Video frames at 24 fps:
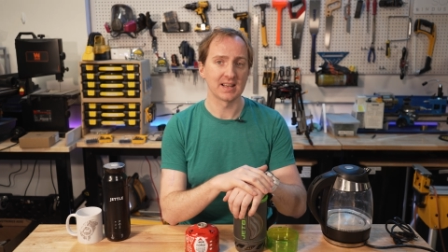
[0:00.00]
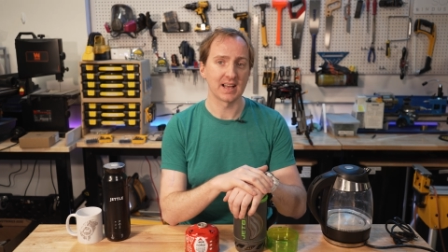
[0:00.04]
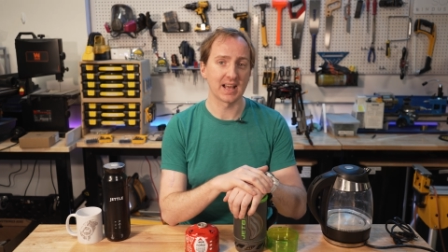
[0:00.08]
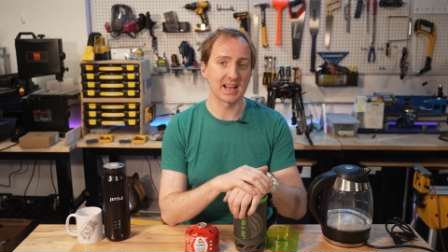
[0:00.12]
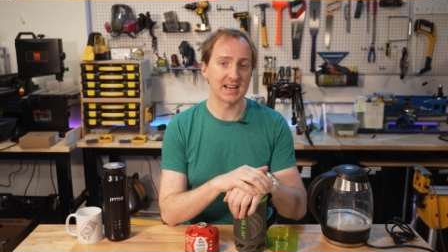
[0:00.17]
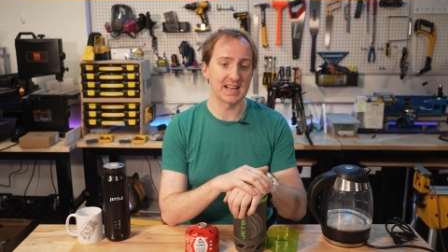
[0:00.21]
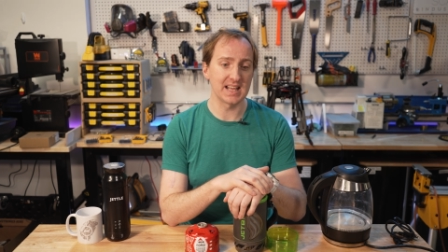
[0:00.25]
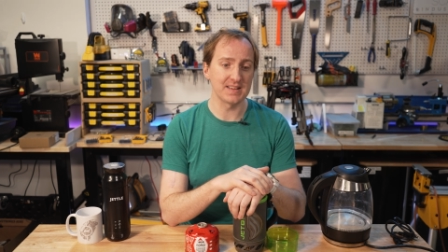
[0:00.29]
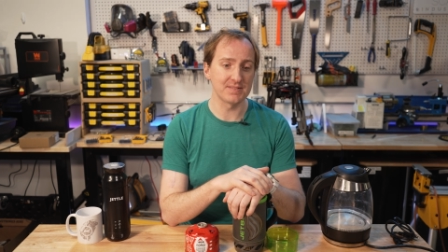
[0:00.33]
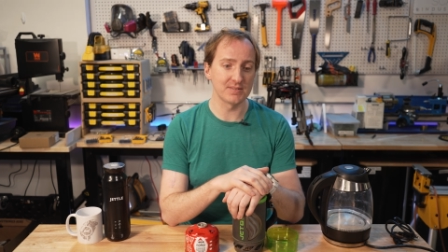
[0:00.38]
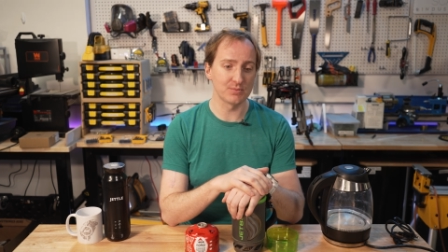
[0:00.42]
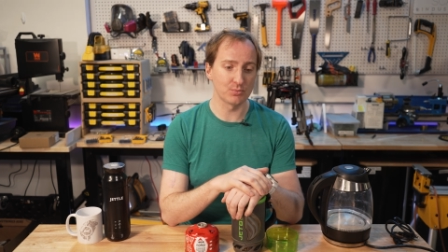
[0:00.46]

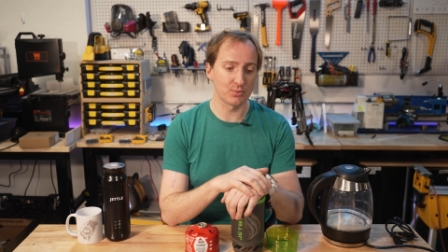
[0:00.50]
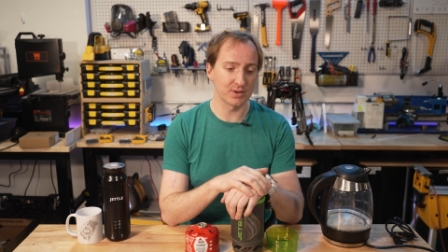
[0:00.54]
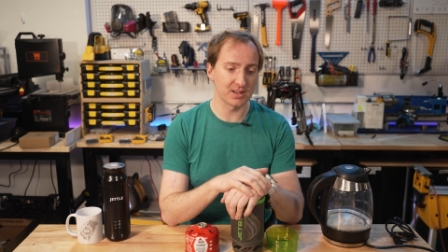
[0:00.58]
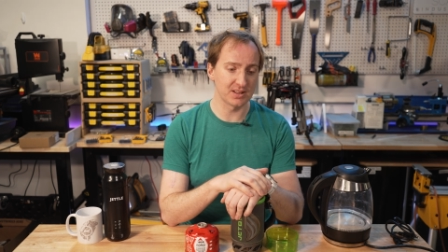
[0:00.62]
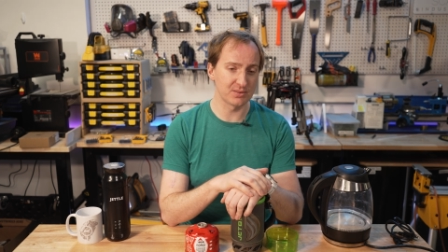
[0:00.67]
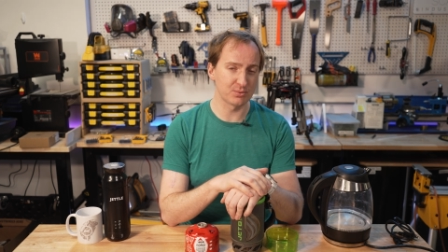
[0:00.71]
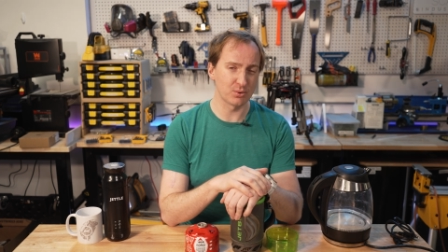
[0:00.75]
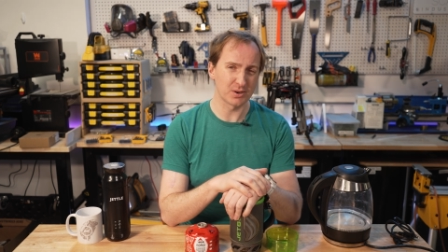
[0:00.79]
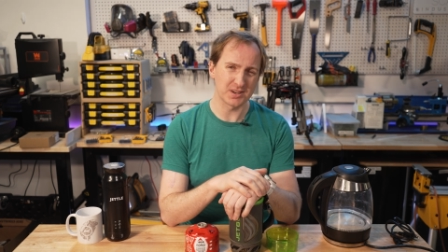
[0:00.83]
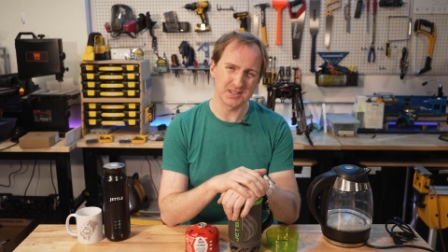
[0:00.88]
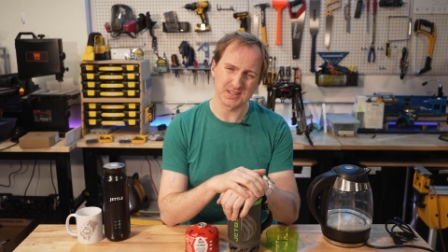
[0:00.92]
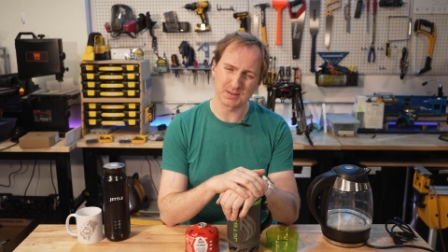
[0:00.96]
And even
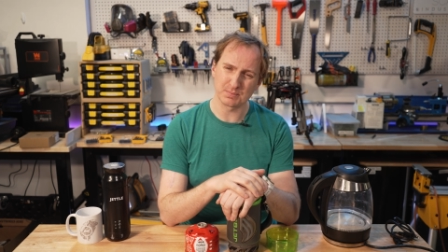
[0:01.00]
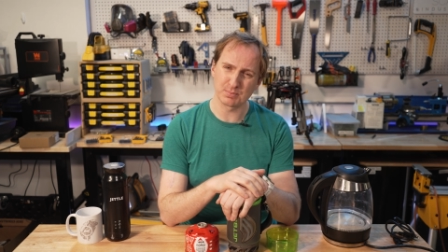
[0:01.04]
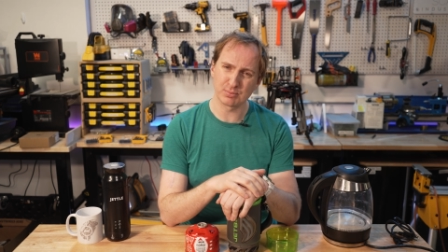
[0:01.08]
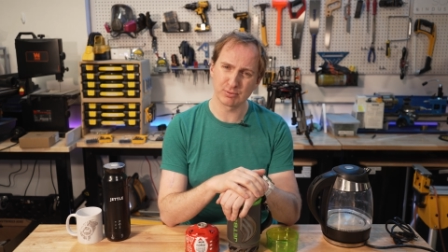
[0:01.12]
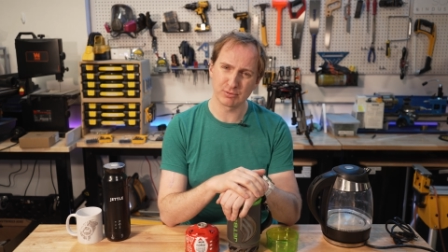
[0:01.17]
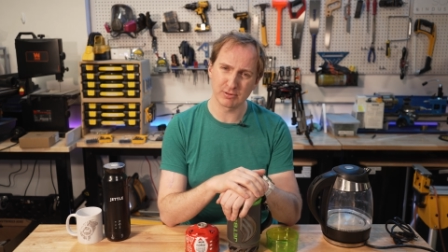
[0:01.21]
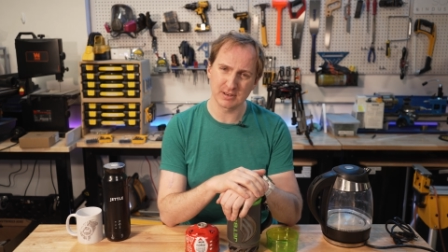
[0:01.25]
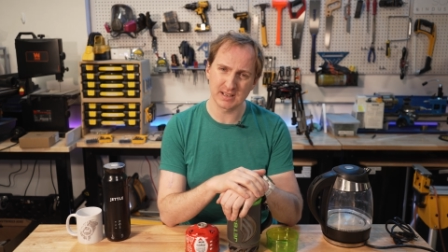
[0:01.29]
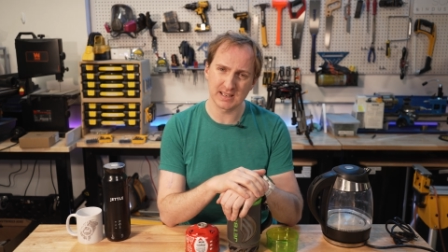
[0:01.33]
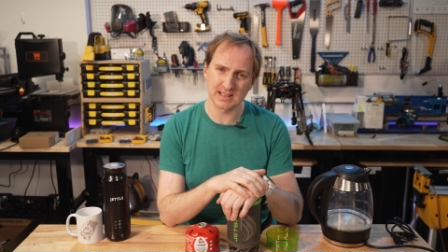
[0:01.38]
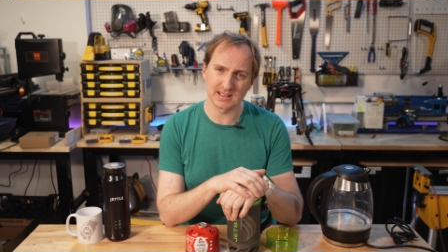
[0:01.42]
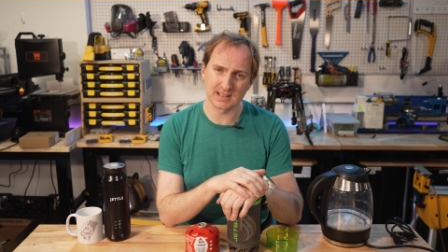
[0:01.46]
with what is a
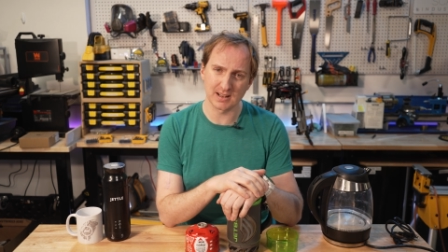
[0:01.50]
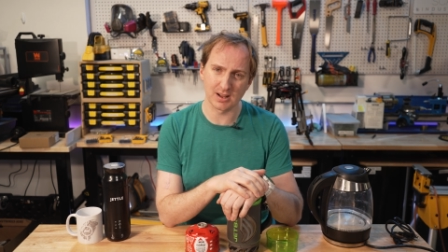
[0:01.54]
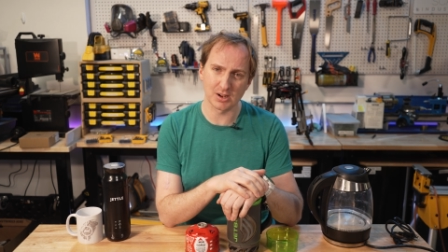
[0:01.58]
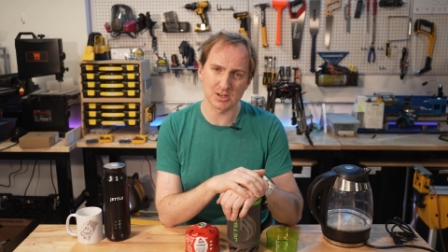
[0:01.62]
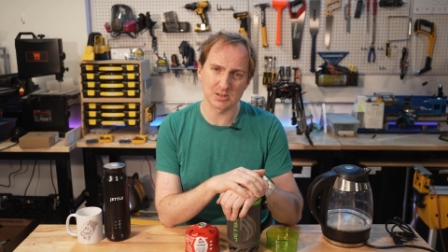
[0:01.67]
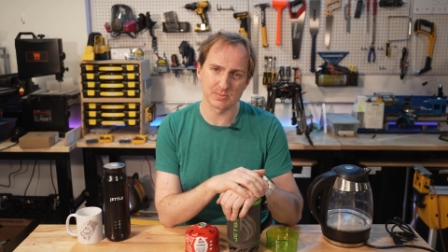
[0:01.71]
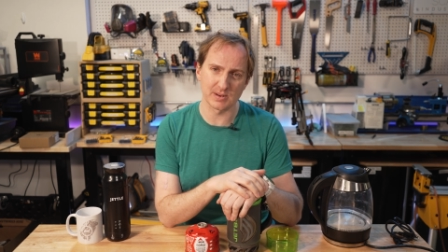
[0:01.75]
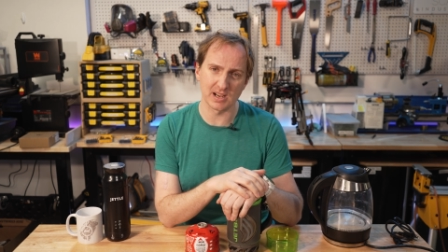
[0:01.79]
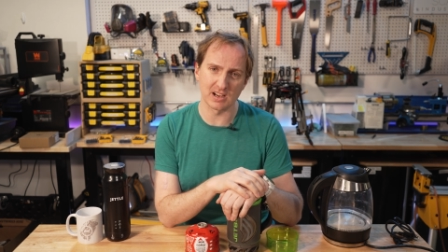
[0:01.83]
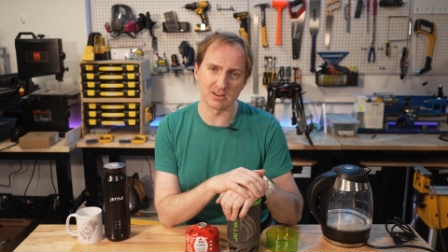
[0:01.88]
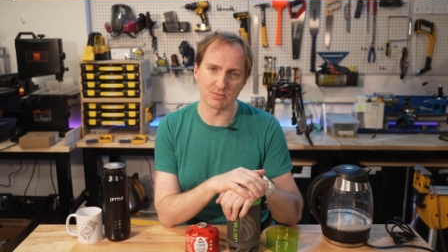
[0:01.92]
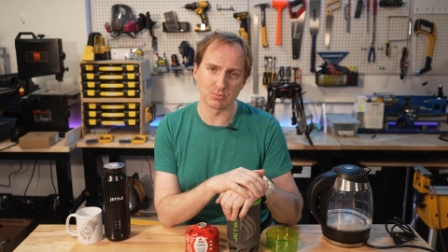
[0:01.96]
pretty
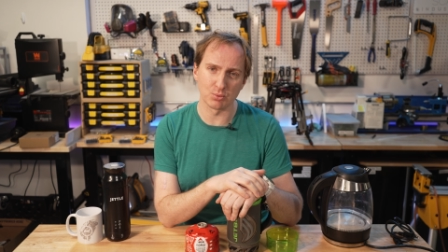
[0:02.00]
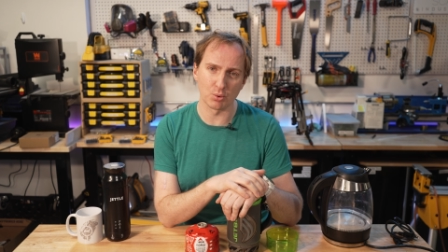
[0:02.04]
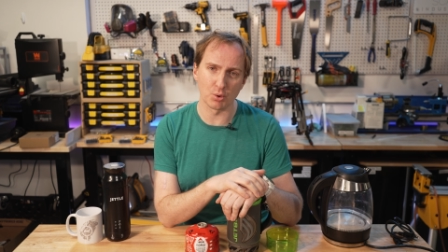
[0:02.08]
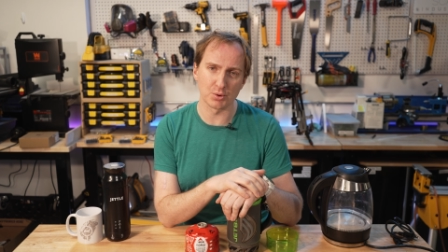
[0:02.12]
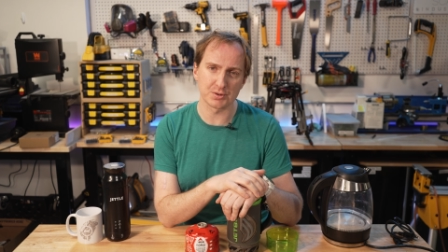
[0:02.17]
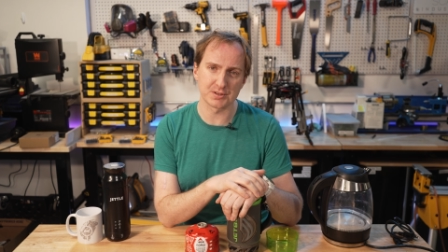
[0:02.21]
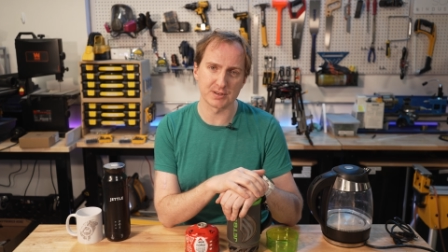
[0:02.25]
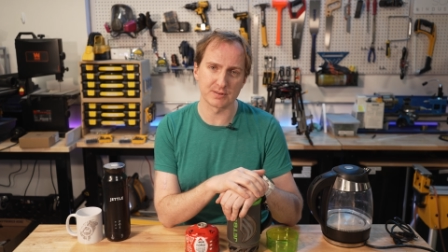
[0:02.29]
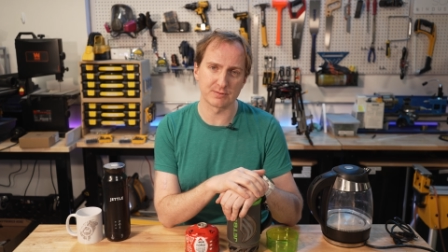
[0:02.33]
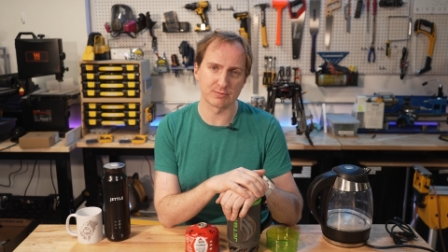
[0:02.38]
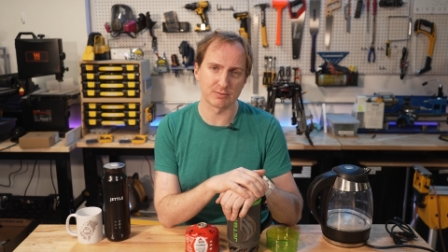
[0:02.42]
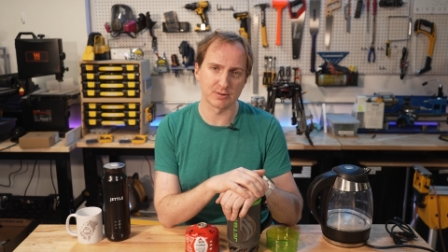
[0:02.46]
large amount of
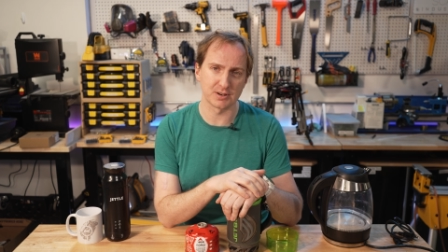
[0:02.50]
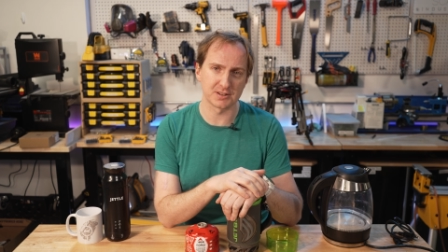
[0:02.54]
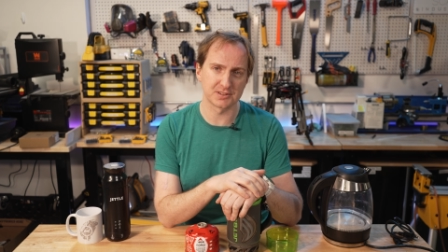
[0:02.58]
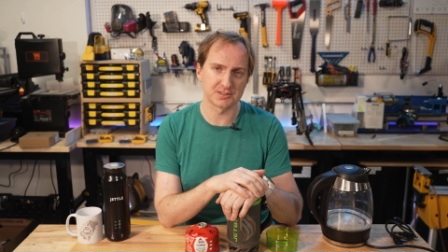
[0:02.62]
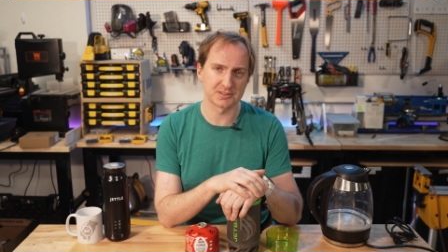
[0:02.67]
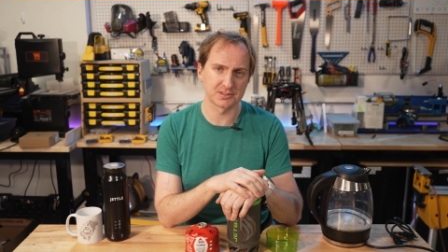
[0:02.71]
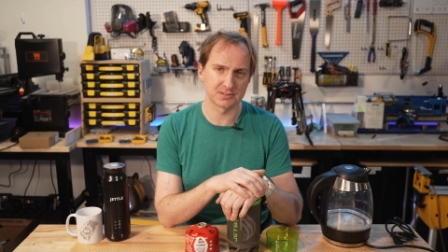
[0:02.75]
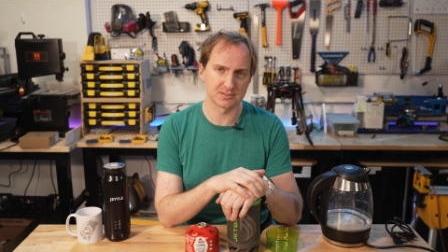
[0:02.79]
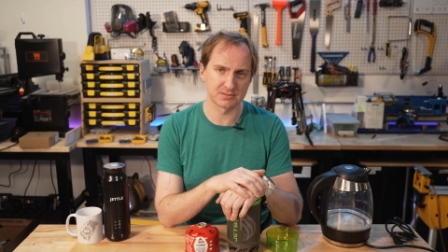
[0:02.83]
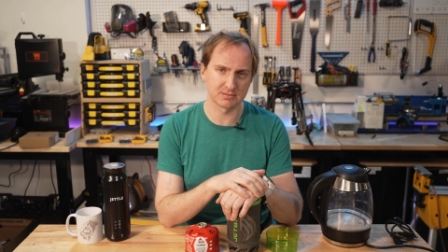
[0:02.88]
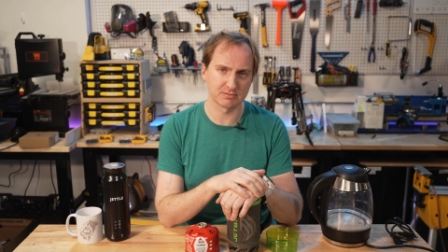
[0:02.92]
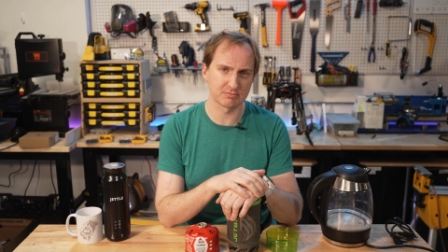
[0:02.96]
water for
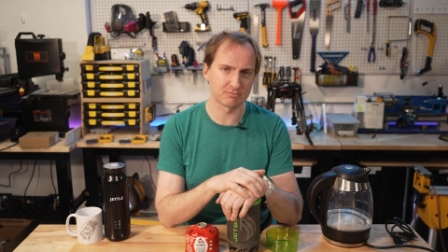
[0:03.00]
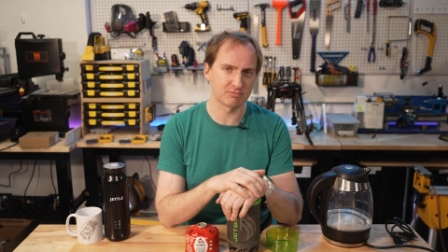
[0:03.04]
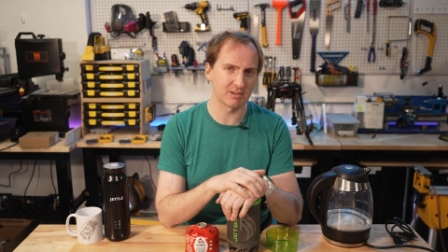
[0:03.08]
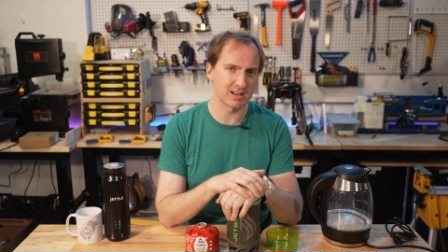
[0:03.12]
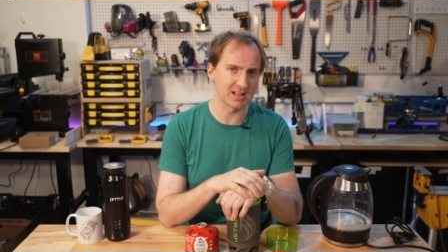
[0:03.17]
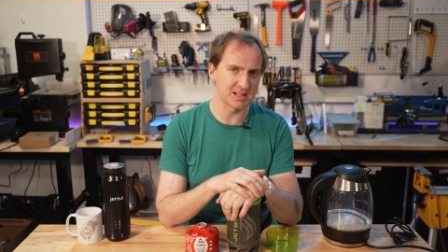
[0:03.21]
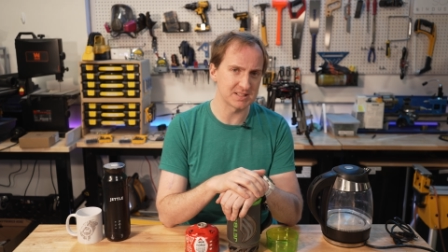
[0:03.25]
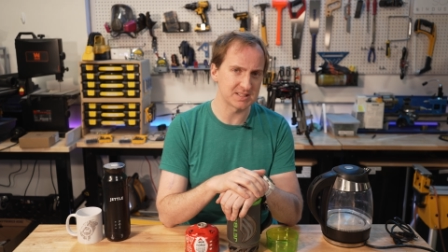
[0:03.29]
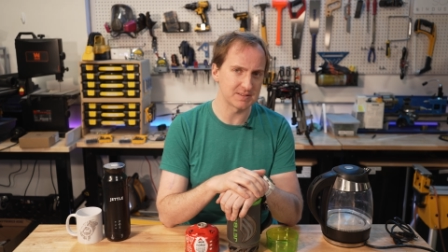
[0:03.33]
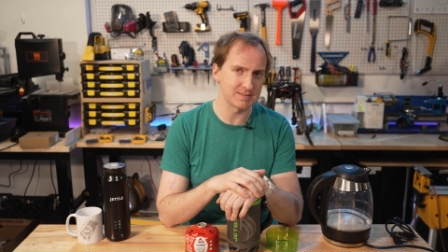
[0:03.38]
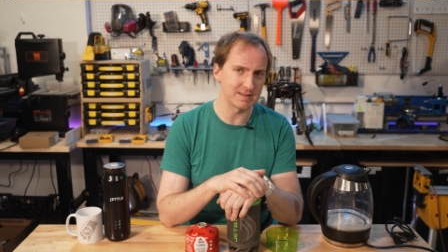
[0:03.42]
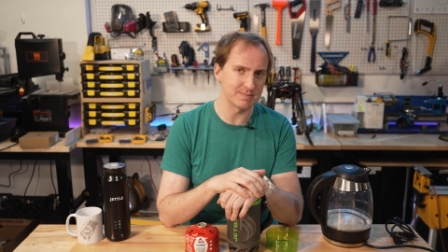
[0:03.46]
its
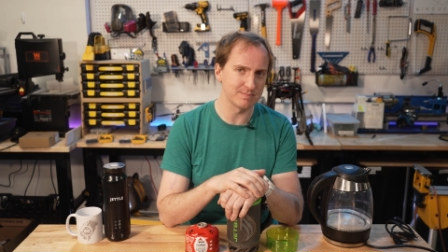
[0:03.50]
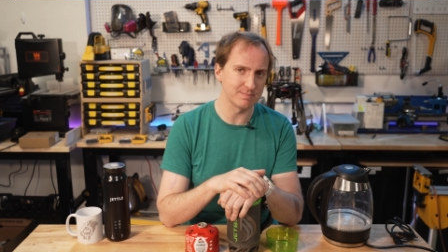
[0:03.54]
relatively